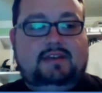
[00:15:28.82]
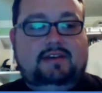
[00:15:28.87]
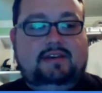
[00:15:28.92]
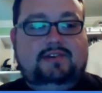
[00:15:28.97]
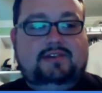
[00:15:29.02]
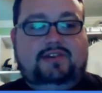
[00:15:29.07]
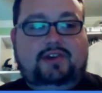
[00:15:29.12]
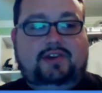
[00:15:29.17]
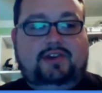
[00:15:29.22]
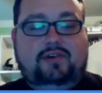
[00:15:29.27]

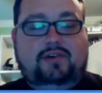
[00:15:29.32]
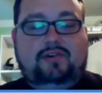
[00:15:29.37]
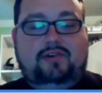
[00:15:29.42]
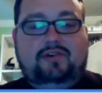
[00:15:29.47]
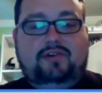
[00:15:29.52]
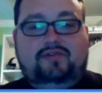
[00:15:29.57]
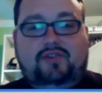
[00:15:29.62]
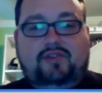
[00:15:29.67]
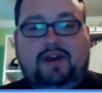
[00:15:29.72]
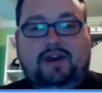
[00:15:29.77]
you're
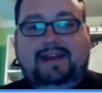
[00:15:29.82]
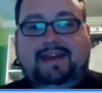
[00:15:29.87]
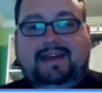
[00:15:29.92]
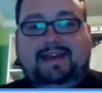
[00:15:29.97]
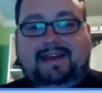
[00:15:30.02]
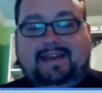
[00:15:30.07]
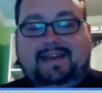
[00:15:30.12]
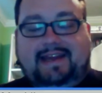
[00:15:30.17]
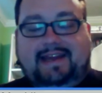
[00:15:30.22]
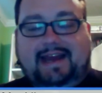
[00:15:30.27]
trying to
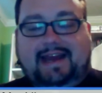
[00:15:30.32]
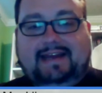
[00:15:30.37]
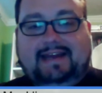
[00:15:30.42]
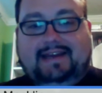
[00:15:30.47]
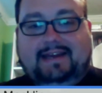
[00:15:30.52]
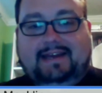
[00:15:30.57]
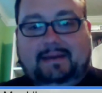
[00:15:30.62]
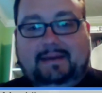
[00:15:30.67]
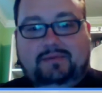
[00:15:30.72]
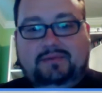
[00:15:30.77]
get
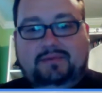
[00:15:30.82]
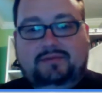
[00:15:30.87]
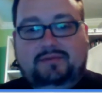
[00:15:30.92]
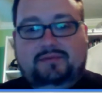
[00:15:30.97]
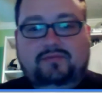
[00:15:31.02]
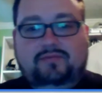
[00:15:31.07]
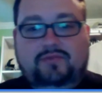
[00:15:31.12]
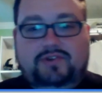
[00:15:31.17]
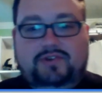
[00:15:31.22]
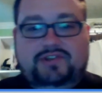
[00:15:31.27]
catnip,
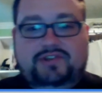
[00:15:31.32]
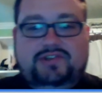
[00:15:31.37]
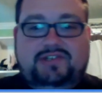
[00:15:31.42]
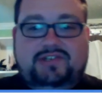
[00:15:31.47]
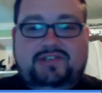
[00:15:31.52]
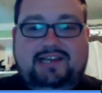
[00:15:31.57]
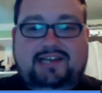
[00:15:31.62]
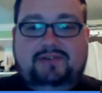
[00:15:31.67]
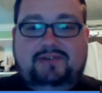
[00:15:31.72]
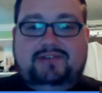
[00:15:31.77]

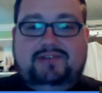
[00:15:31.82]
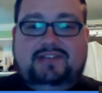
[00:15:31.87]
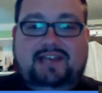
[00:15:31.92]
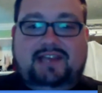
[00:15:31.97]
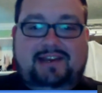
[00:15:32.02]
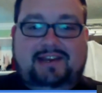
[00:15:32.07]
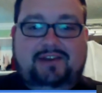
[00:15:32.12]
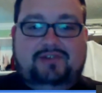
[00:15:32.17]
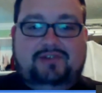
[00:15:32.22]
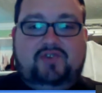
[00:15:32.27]

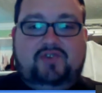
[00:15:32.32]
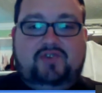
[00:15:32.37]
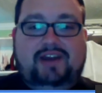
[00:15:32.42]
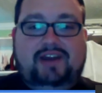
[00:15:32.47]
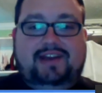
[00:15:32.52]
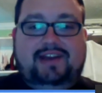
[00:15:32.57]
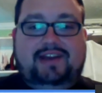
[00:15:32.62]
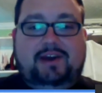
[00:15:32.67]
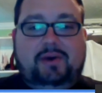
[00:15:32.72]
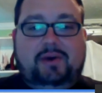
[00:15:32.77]
and you're
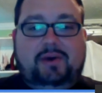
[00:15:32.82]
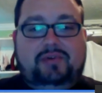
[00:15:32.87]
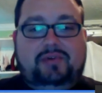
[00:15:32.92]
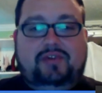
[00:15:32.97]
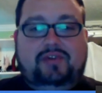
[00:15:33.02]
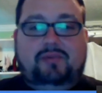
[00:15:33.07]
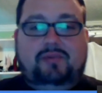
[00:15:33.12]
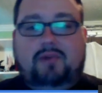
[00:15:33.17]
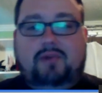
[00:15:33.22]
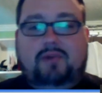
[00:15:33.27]
trying to go
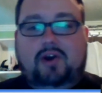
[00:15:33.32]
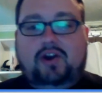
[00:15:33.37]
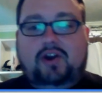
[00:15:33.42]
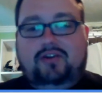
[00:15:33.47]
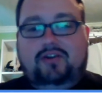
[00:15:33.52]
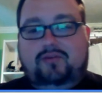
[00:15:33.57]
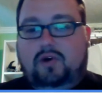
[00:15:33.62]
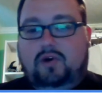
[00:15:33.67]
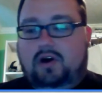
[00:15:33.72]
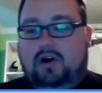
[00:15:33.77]
to the Mart
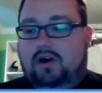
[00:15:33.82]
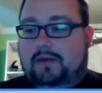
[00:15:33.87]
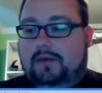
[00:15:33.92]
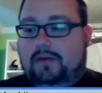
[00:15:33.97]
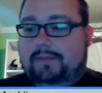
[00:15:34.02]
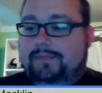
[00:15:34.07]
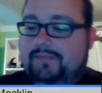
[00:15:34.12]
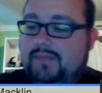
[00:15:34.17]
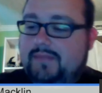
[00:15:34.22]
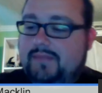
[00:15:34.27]
of
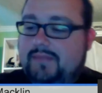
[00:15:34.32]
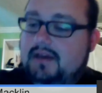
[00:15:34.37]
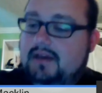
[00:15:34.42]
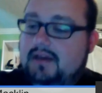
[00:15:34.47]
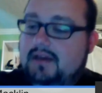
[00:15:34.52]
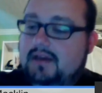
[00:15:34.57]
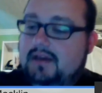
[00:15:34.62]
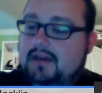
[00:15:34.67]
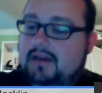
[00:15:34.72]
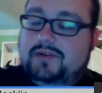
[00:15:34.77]
Wall,
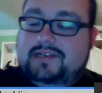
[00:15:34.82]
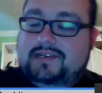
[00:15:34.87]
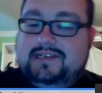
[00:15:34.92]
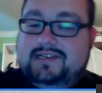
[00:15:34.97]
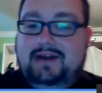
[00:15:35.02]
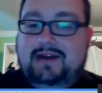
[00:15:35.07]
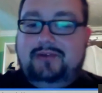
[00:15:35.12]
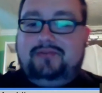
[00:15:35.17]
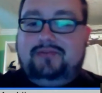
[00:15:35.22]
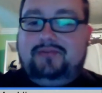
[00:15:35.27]
which
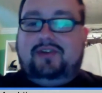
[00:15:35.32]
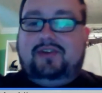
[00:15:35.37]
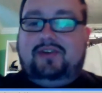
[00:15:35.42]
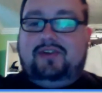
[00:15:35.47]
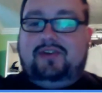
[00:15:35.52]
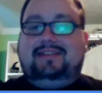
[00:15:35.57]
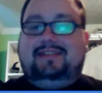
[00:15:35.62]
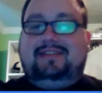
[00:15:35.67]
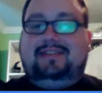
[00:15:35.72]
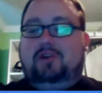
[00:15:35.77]
sounds
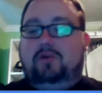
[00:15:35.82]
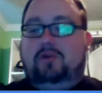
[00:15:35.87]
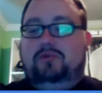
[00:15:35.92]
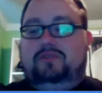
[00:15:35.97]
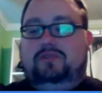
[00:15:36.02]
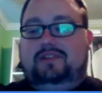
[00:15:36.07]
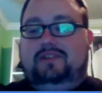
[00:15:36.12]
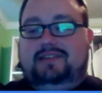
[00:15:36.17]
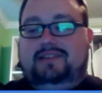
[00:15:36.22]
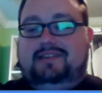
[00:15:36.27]
like this
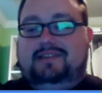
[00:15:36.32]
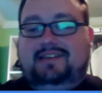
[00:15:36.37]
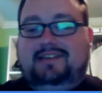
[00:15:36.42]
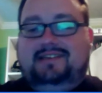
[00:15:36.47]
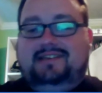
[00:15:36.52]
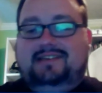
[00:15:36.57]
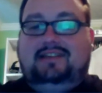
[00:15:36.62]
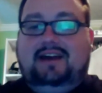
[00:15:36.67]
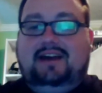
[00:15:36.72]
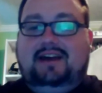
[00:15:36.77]

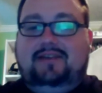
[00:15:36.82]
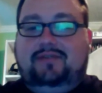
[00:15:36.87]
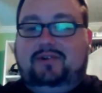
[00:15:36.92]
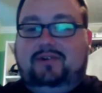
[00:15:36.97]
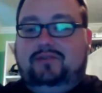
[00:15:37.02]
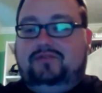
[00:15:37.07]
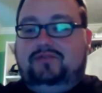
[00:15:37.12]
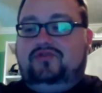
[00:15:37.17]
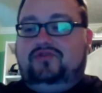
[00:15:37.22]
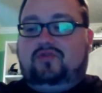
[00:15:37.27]
Odysseus
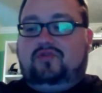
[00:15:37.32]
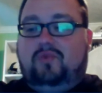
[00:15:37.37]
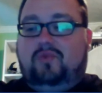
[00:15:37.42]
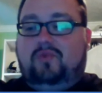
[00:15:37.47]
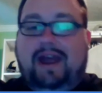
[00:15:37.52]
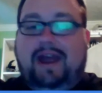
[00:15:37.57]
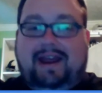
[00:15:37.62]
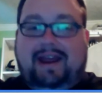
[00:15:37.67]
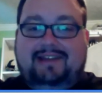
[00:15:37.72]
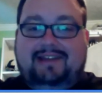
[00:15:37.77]
level
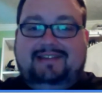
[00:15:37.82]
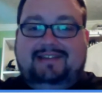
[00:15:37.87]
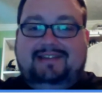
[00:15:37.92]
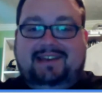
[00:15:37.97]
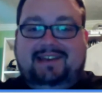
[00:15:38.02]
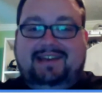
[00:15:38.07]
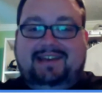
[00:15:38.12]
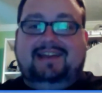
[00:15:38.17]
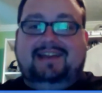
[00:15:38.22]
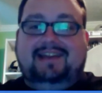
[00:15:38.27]
trek
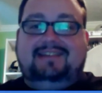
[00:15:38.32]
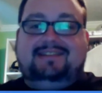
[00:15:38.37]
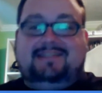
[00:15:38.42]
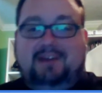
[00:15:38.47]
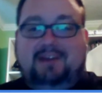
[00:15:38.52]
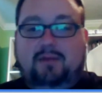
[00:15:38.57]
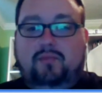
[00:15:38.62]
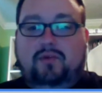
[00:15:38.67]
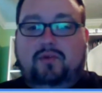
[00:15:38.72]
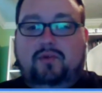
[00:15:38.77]
to get
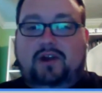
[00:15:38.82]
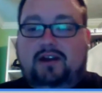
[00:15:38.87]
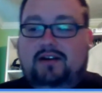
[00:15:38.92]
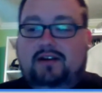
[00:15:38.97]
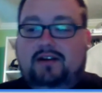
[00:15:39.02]
somewhere.